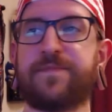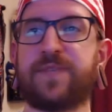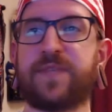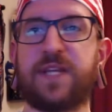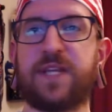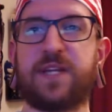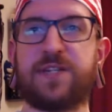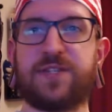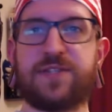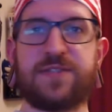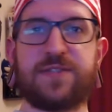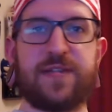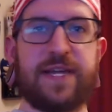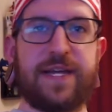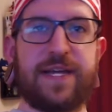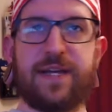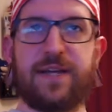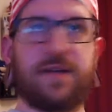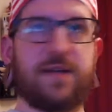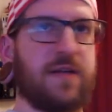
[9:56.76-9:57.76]
It's just
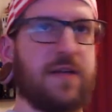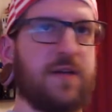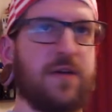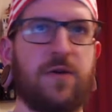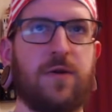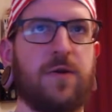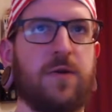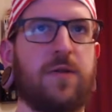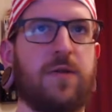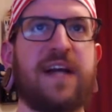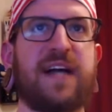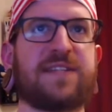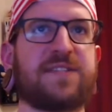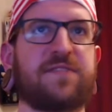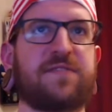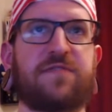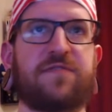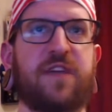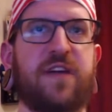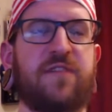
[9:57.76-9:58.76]
like a glass
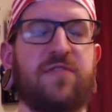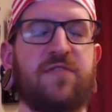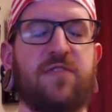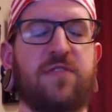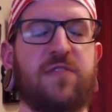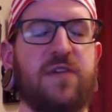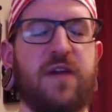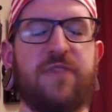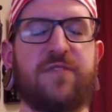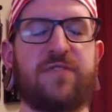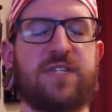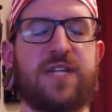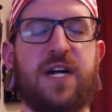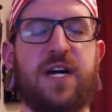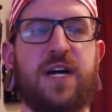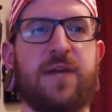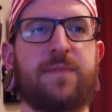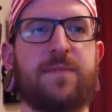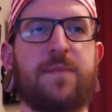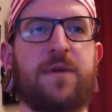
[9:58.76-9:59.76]
of flavor every
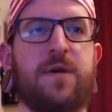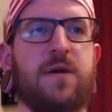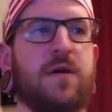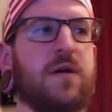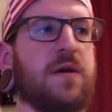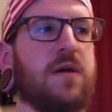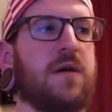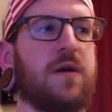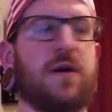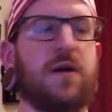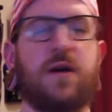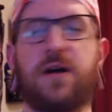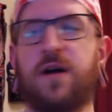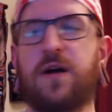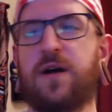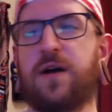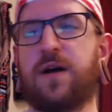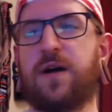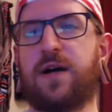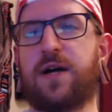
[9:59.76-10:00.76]
time.
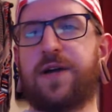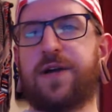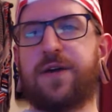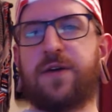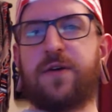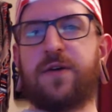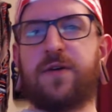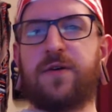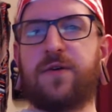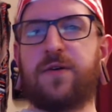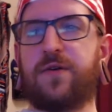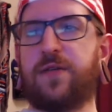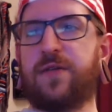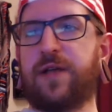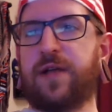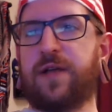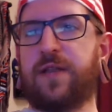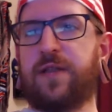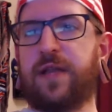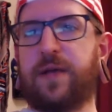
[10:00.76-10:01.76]
I know
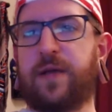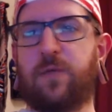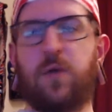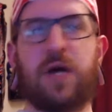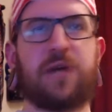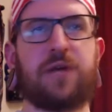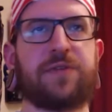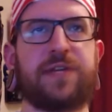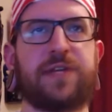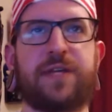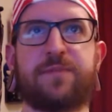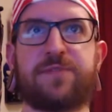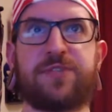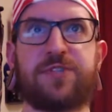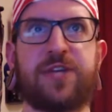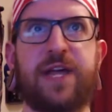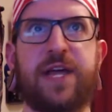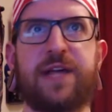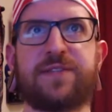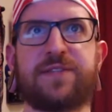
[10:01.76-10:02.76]
like Wild Leap's
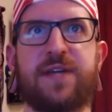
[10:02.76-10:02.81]
Chance